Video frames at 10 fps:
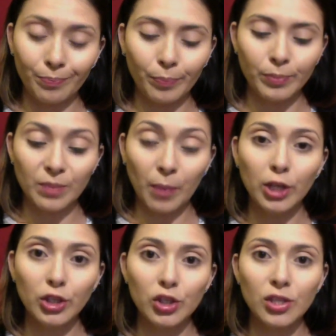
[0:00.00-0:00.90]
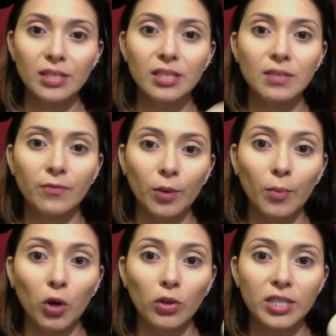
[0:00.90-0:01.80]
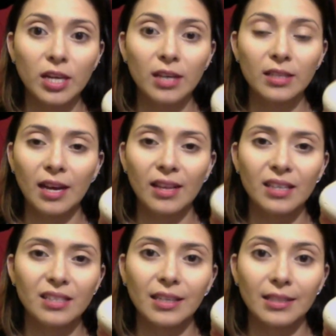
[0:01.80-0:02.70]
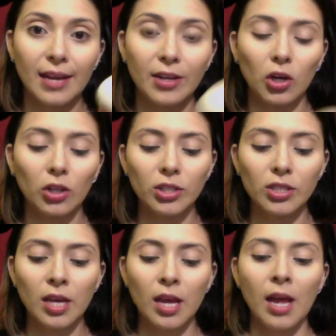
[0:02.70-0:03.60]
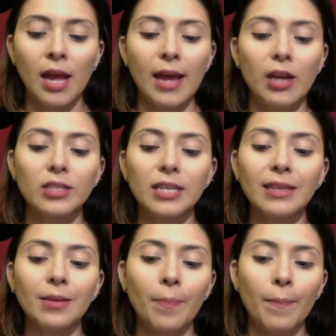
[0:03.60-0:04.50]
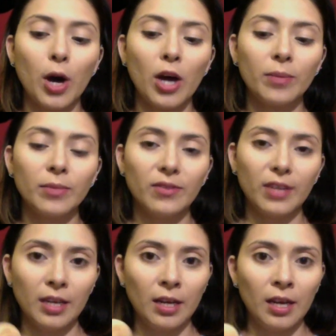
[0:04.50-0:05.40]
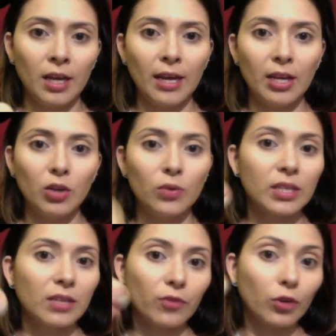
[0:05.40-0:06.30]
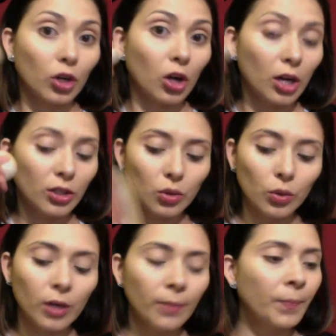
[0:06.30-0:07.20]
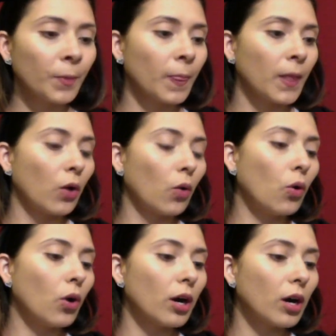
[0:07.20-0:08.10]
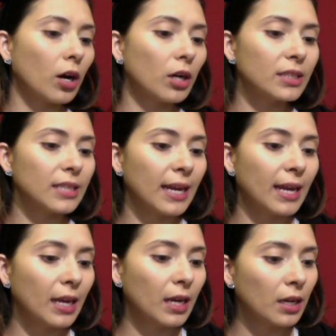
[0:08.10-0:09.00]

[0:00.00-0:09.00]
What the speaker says: sponge. This is from Ulta. I think it's like $10, and I'll take the bottom of it and use it for contour, or I'll take